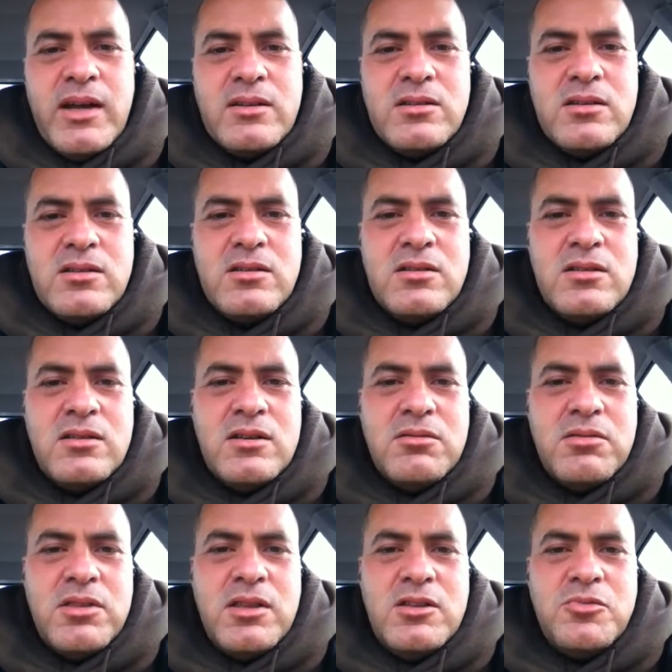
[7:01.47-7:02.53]
way to
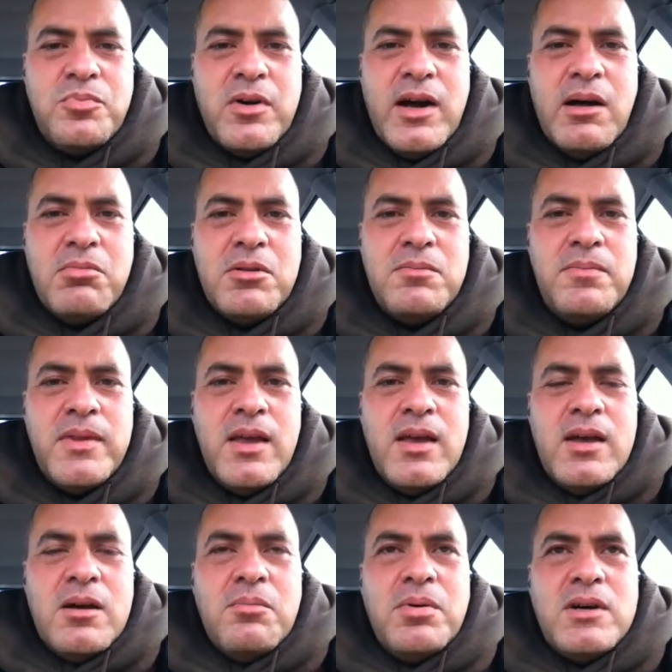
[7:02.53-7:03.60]
deal with each problem,
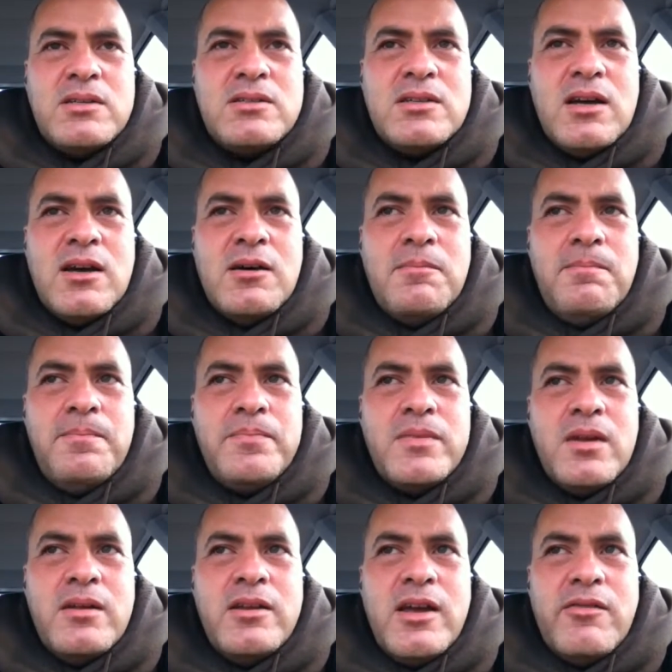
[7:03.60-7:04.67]
but
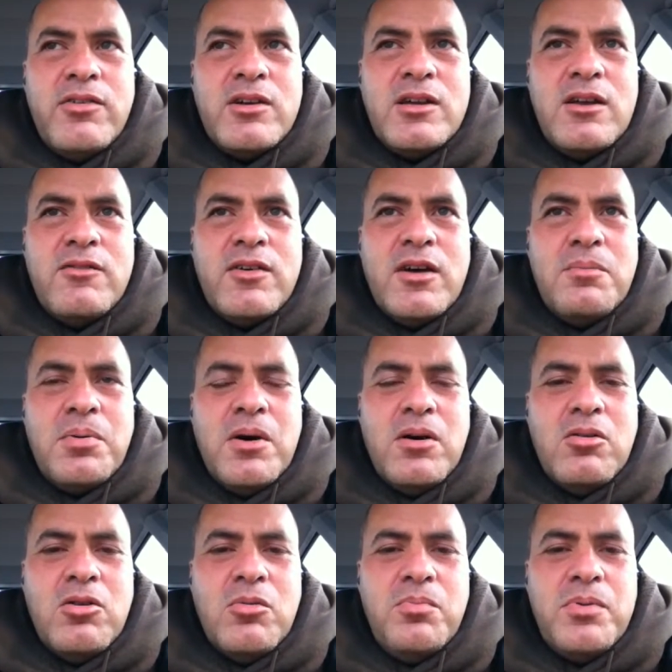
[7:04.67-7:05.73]
never give up
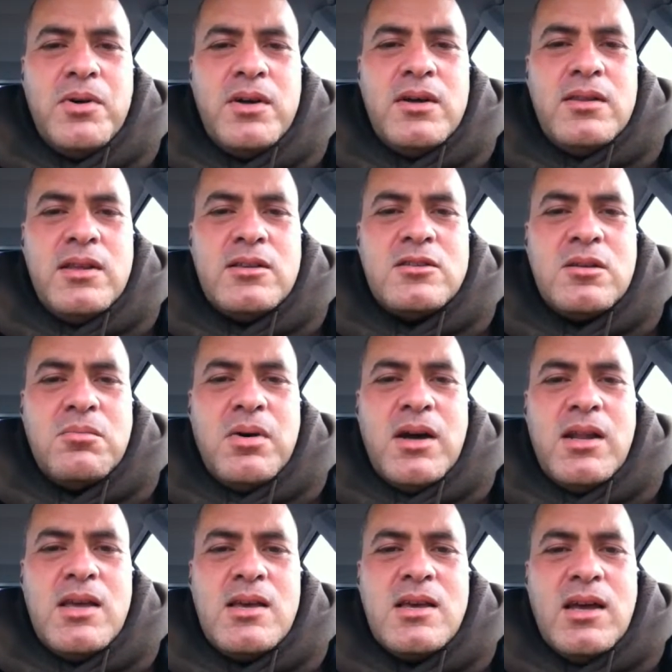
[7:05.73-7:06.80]
hope that
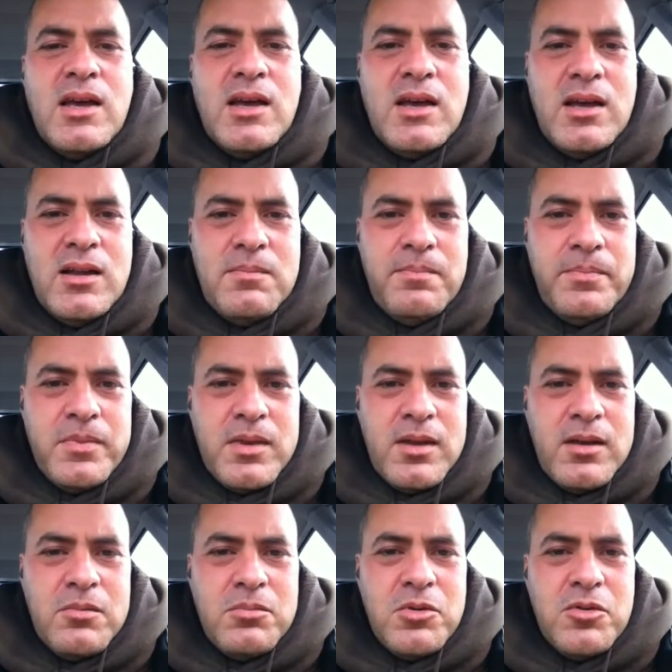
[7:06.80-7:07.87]
somebody can
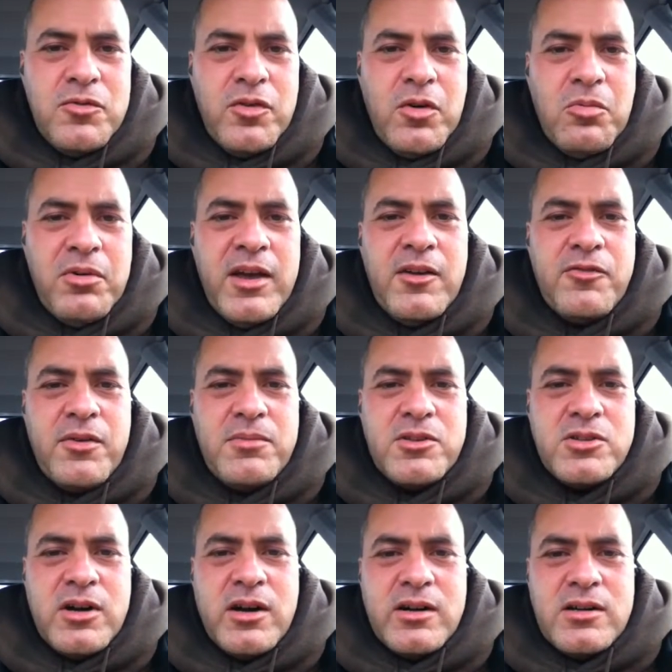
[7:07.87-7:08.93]
move away from
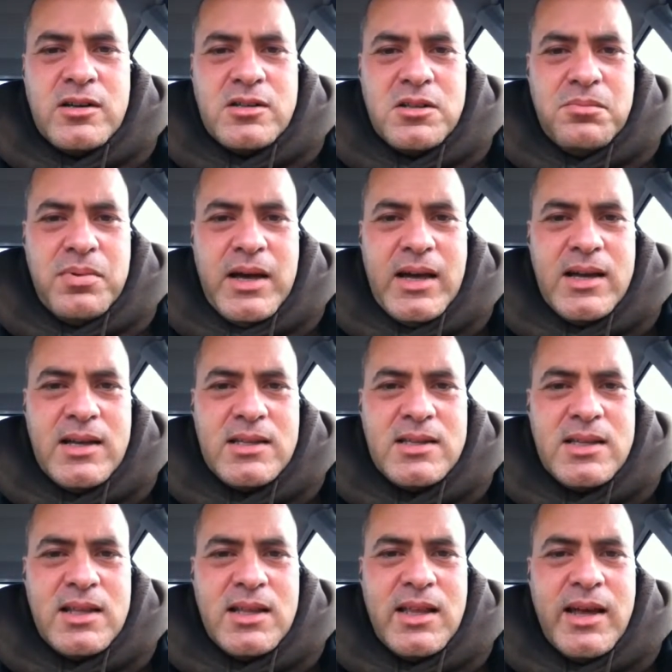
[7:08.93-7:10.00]
the darkness and back
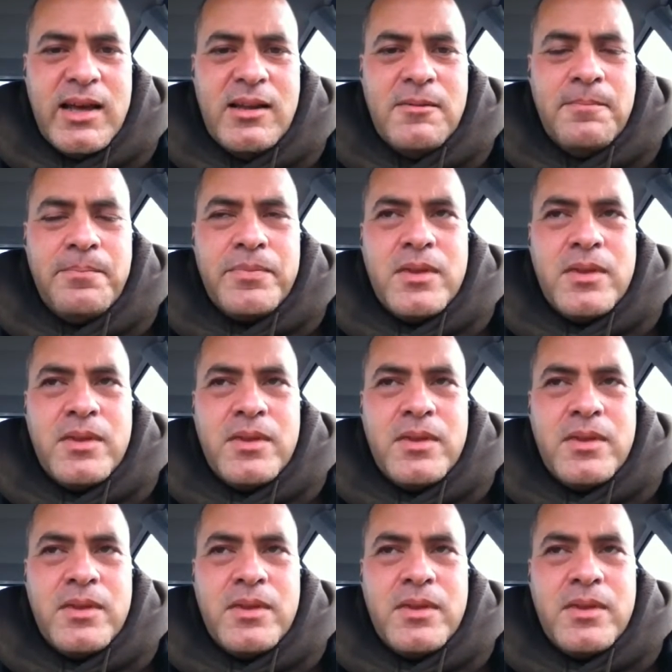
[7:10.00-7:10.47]
into the light.